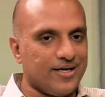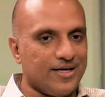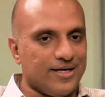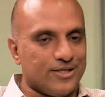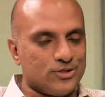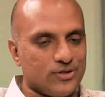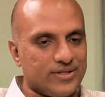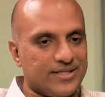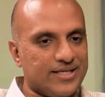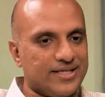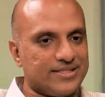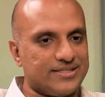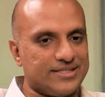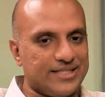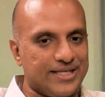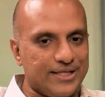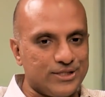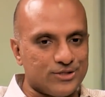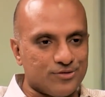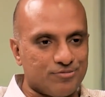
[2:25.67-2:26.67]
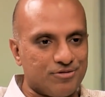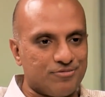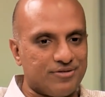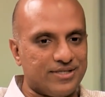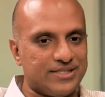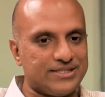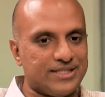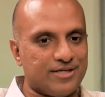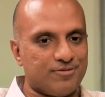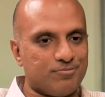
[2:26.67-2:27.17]
So I think a series of
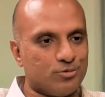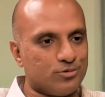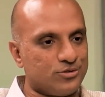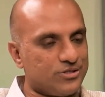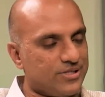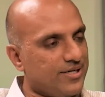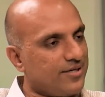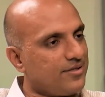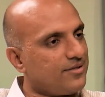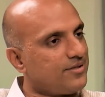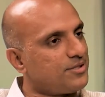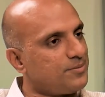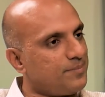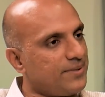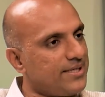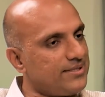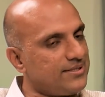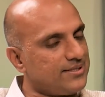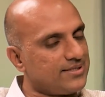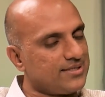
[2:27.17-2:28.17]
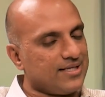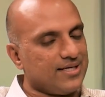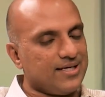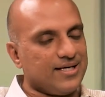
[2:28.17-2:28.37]
events have boosted the space.